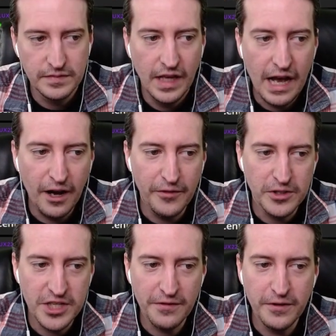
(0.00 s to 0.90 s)
However,
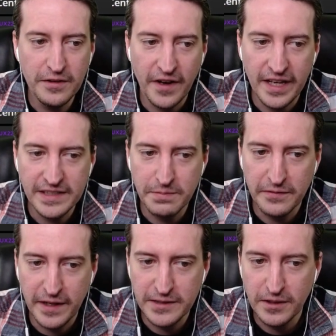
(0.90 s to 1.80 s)
Jeffrey Weiss,
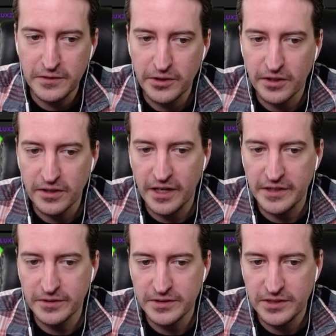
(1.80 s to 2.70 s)
professor of New York Law
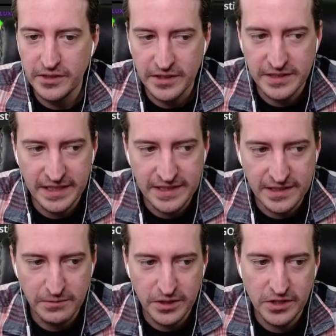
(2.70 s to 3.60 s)
School's New York Census
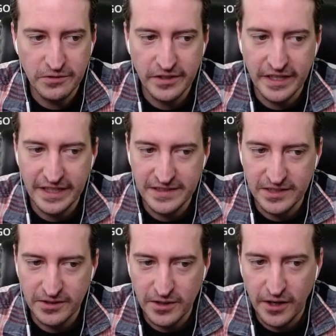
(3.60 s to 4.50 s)
and Redistricting
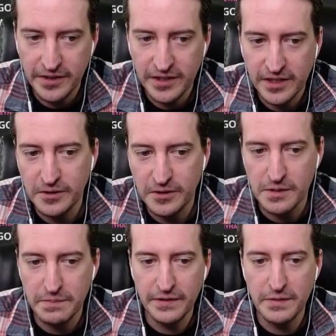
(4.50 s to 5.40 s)
Institute, called the conclusion a
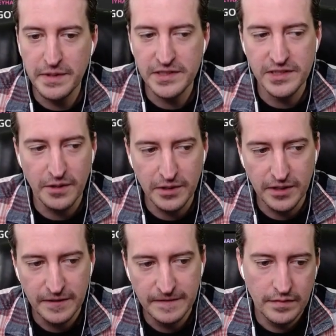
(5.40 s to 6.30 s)
bit of a misnomer.
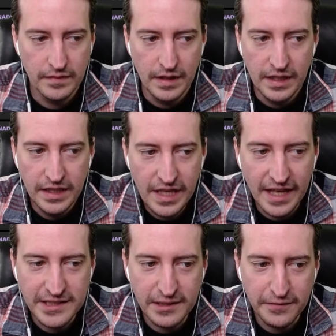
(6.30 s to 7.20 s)

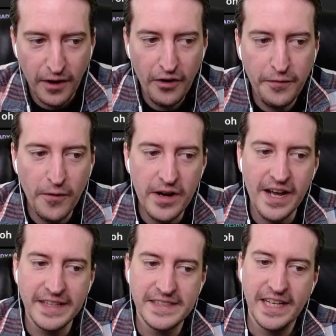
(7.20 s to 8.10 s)
Yes, if all
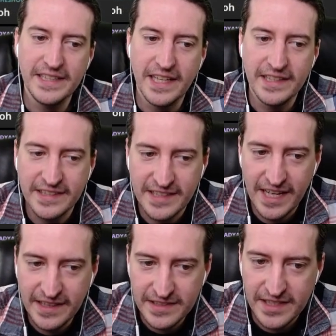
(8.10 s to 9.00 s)
49 states had
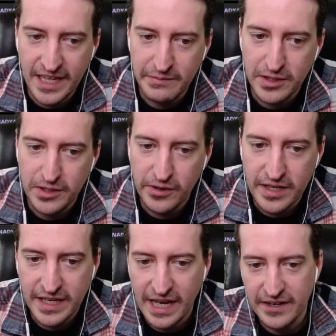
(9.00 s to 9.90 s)
stayed the same and New York
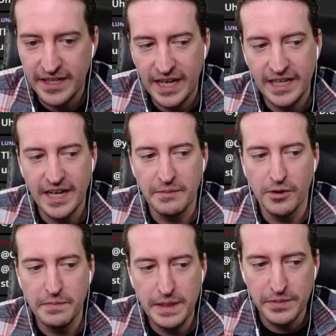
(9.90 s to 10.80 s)
had counted 89 more
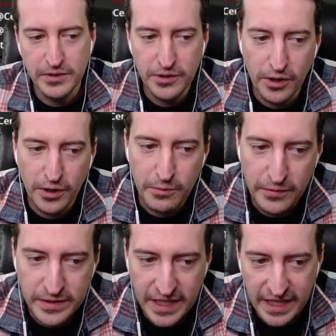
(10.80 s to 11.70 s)
people, New York would have
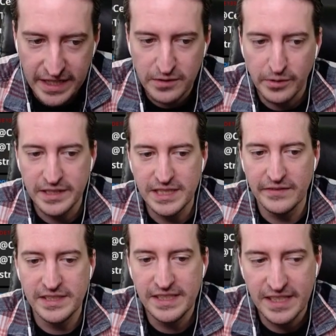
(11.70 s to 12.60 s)
retained a
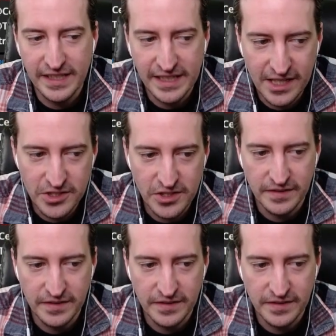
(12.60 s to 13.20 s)
27-seat delegation.